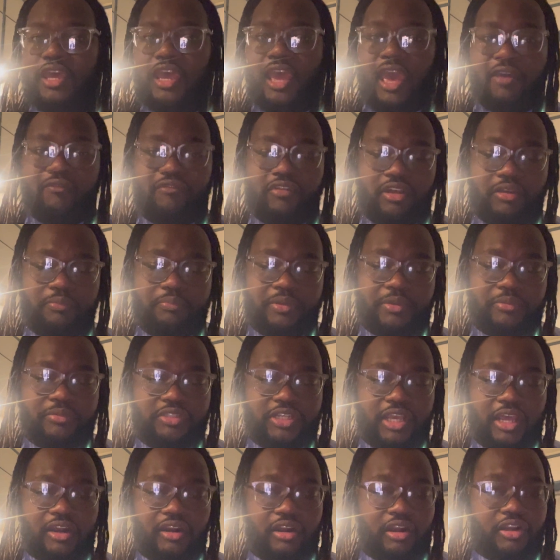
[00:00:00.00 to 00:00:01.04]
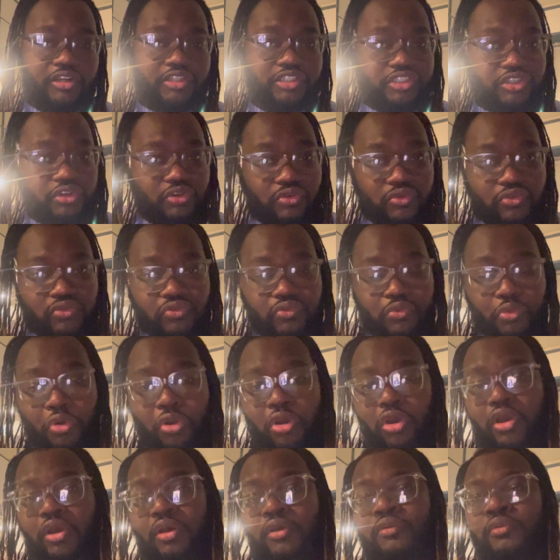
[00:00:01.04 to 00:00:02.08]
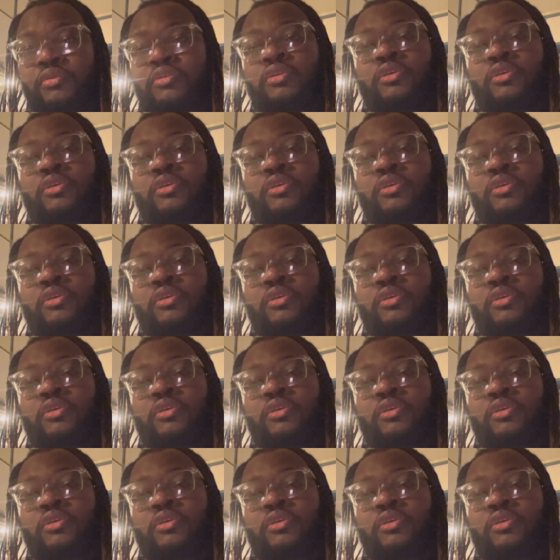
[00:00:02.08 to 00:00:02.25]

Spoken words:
having other people try to hurt you, or,